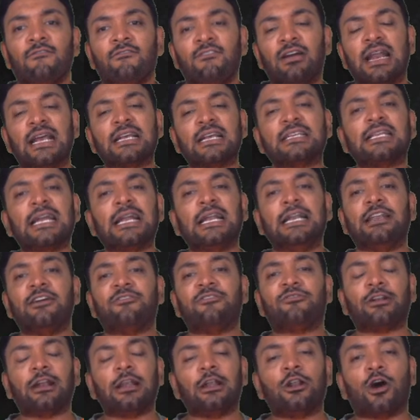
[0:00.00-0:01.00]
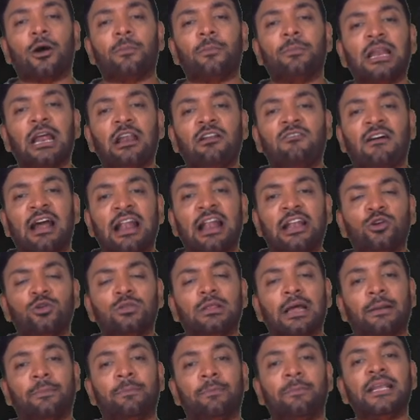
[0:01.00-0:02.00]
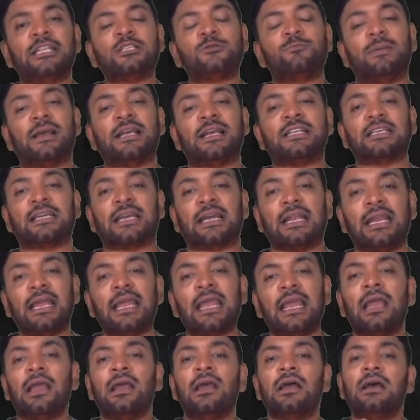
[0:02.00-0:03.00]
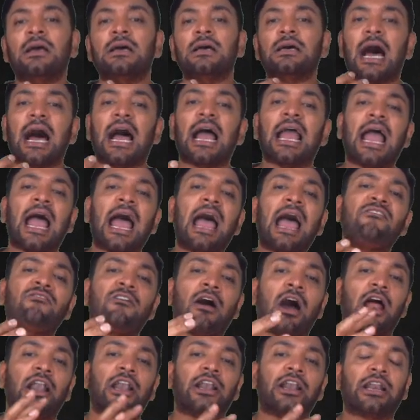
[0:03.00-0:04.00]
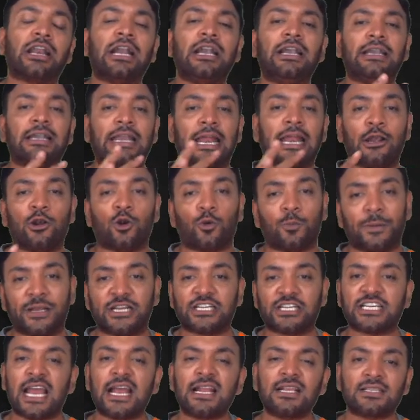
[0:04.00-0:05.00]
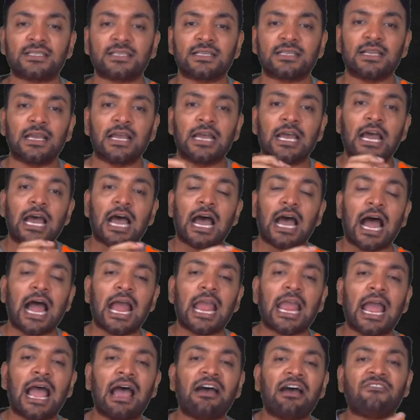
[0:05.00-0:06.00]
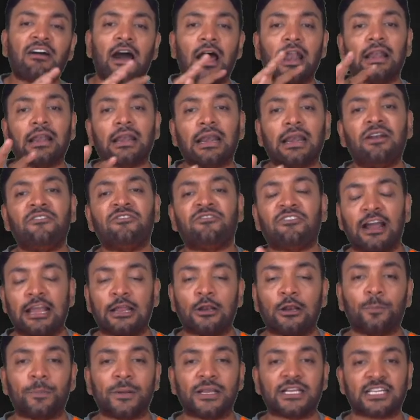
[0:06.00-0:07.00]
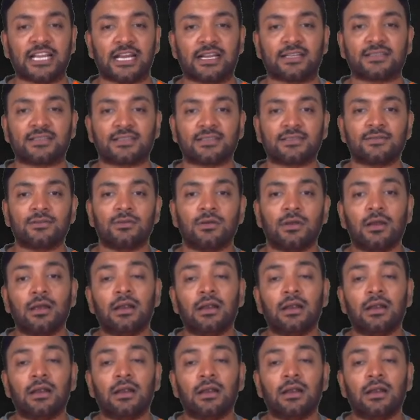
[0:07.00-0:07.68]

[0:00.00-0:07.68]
When I say different nominal value, that means basically I have 100 10 rupee shares, I have 100 5 rupee shares.